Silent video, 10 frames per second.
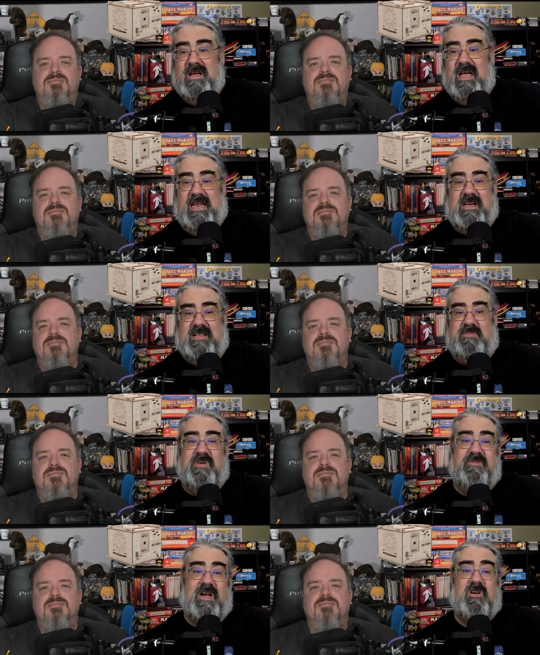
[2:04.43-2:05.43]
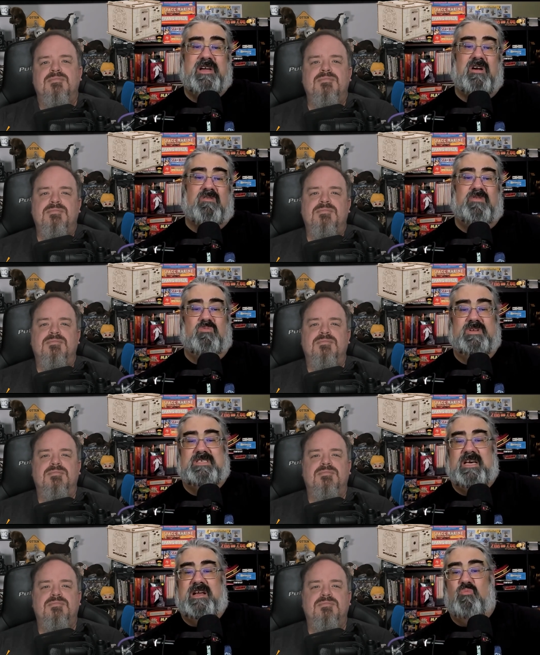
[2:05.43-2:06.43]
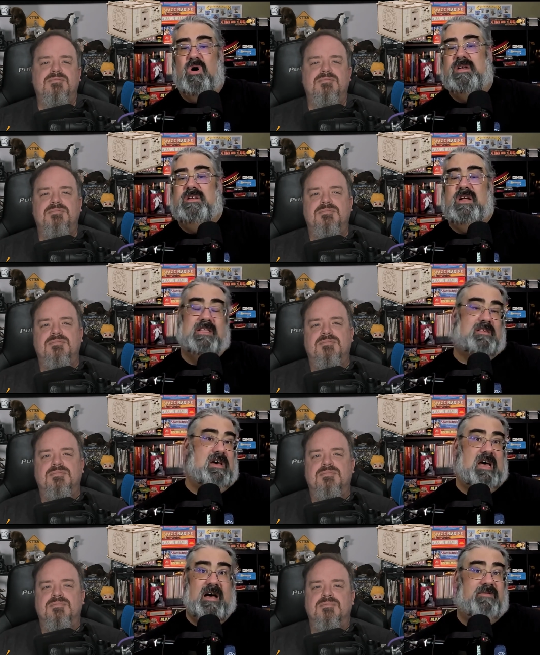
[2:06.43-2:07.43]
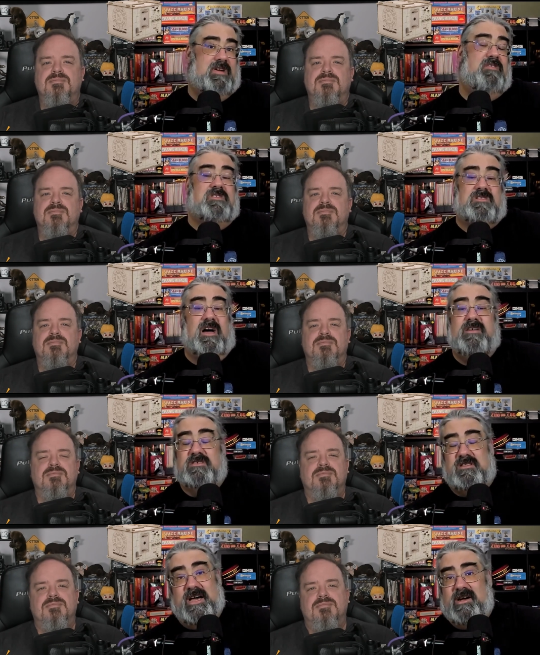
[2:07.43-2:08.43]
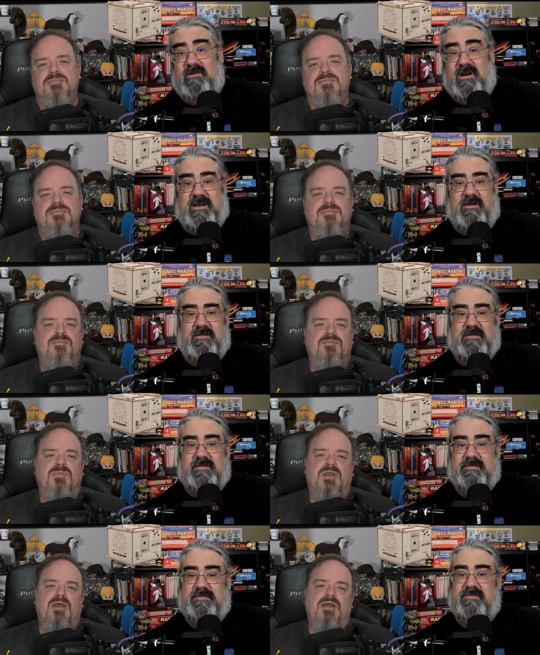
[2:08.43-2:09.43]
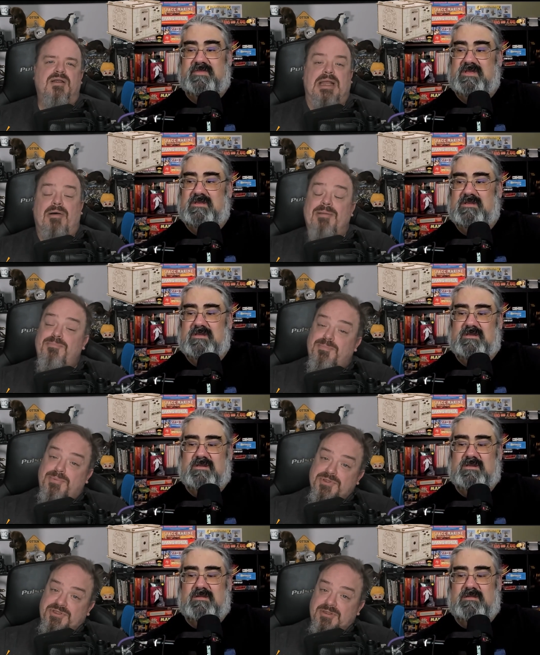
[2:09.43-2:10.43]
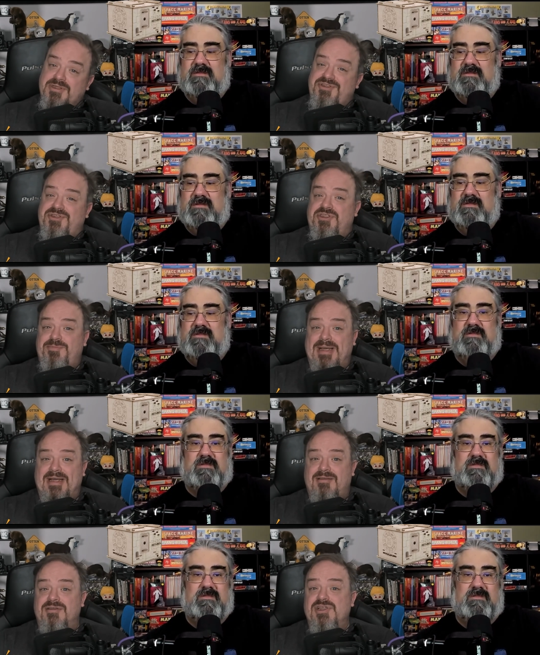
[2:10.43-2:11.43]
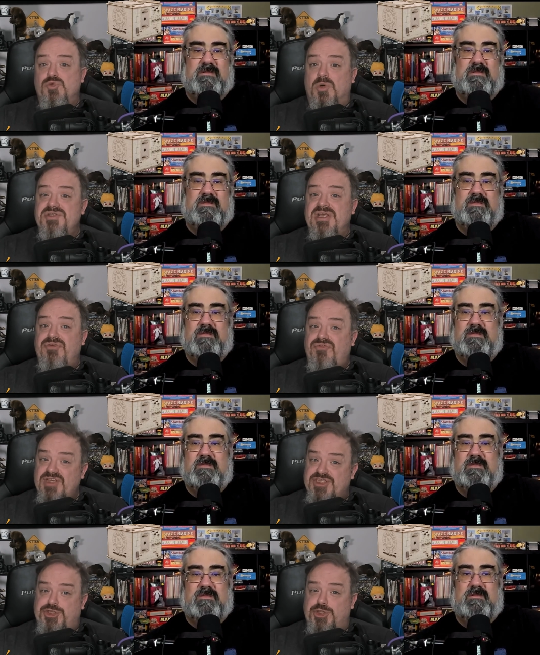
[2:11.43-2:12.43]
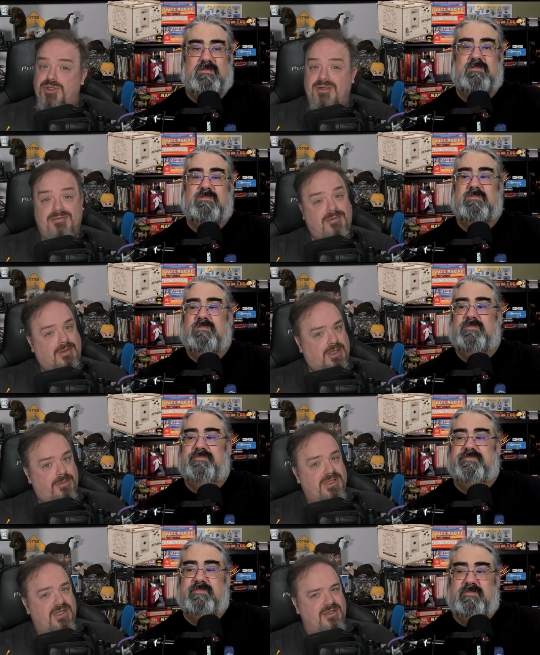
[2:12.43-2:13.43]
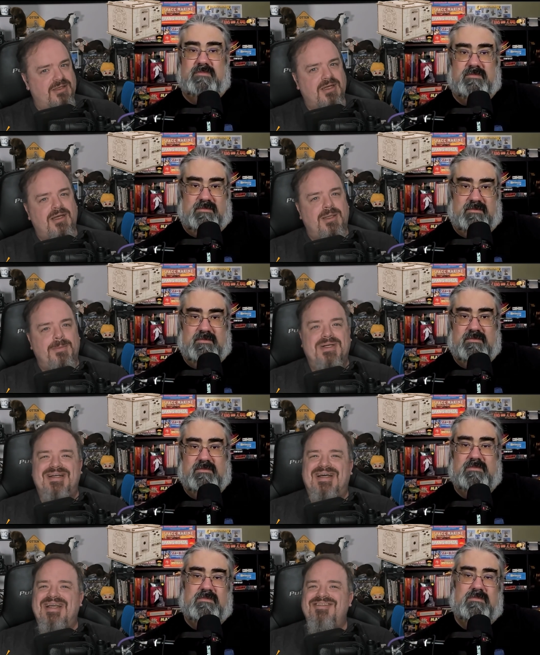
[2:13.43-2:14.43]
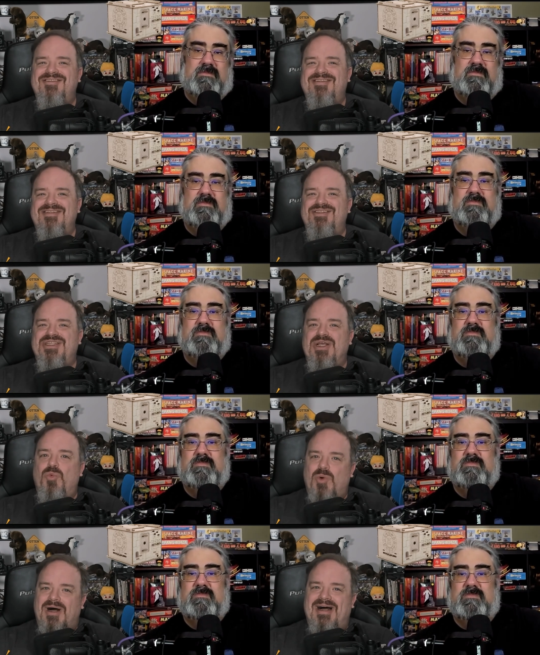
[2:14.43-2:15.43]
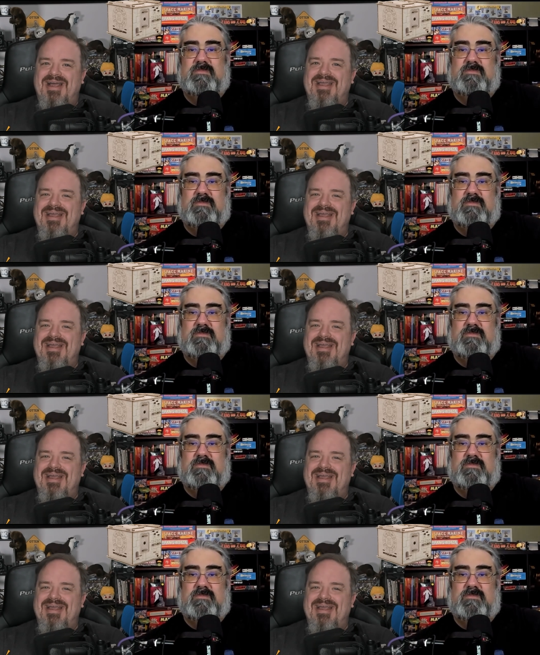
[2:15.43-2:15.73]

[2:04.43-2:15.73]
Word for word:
Speaker 1: and you have to be very careful when setting one not to have another slider slide out on you. Now, I
Speaker 2: personally suspect that this was a feature, not a bug, but I hesitate to say why,